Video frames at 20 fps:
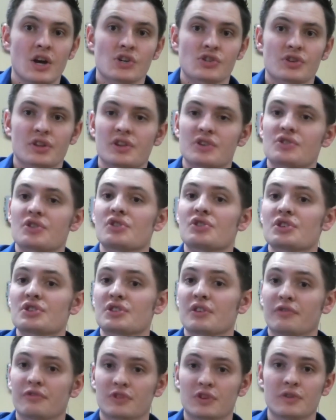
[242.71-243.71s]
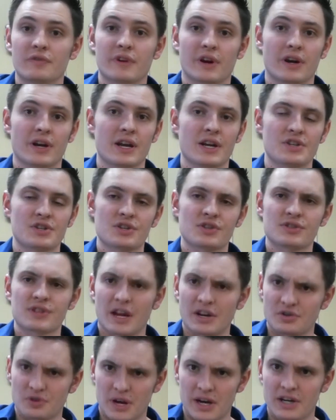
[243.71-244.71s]
So these are just a few variations.
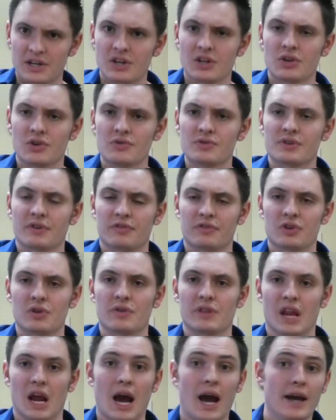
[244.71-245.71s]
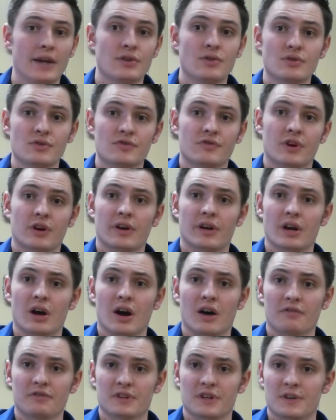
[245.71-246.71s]
I tried to use a few that I use very
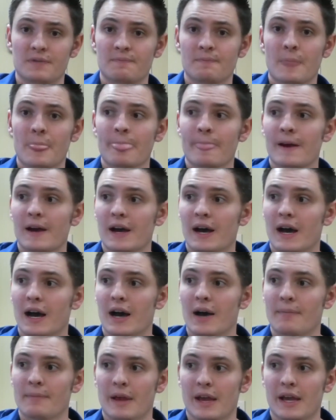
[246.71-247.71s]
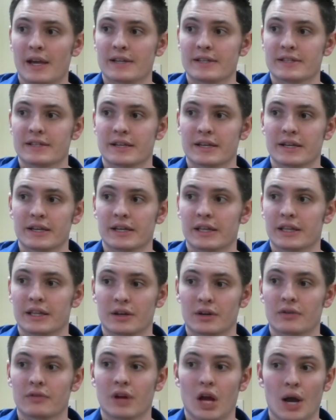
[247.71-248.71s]
often, and
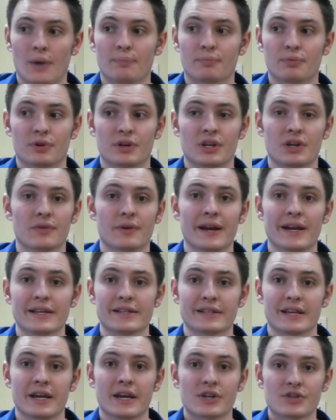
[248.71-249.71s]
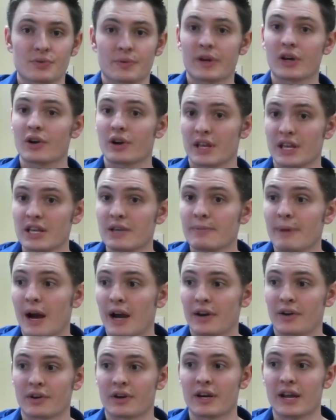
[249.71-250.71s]
they're pretty great. So we go to E
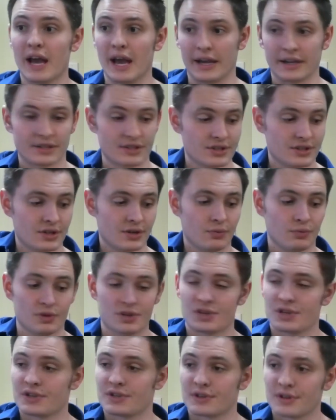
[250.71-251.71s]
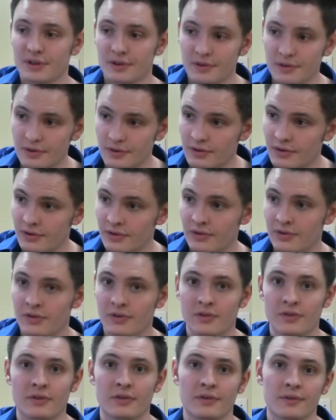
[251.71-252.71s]
minor next, which is, you
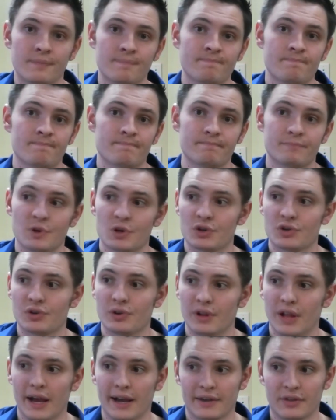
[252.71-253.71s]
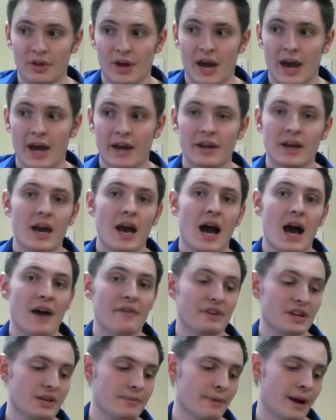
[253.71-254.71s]
can do it like that. I have
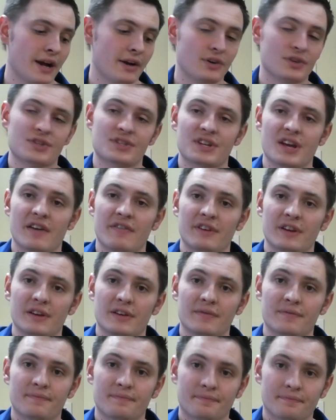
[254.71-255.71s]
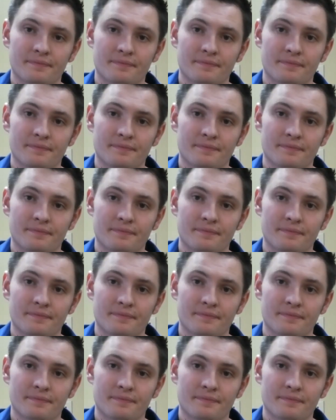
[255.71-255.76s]
an E minor 7.